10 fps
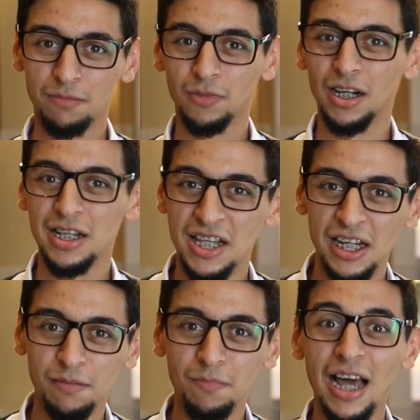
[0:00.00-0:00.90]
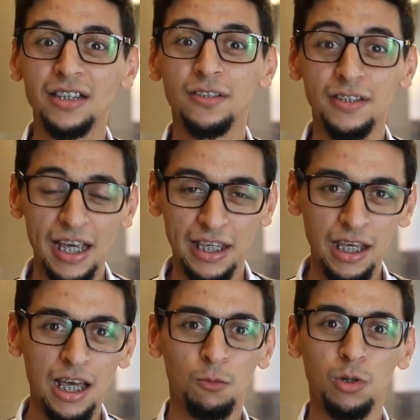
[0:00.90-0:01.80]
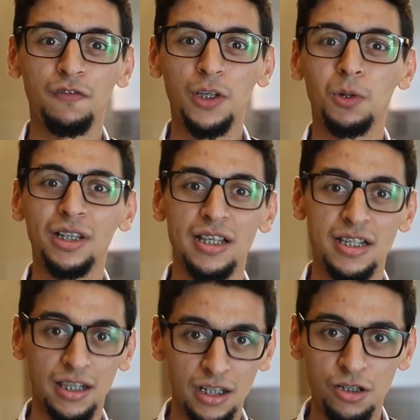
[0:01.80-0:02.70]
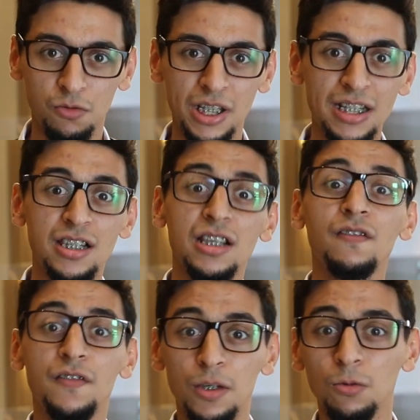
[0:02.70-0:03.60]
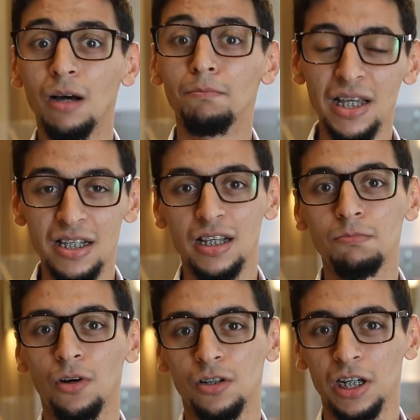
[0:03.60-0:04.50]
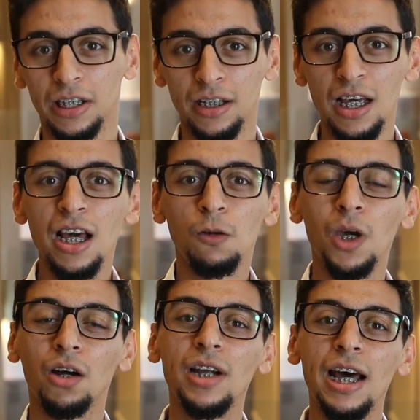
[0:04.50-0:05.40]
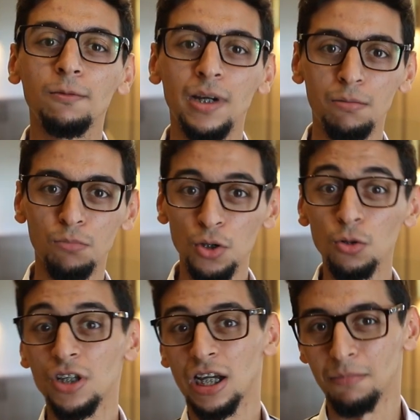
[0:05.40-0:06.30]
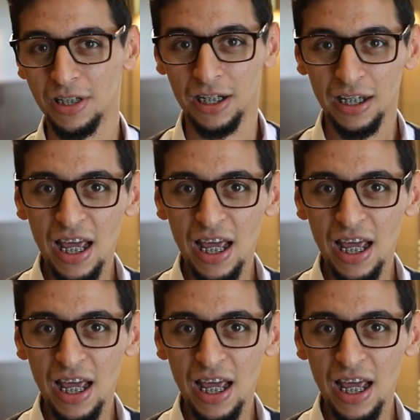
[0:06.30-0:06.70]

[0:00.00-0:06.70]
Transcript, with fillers: Abdullah Salim and today we're viewing this luxury sea view amazing project. We are now in Buyuk Çekmece.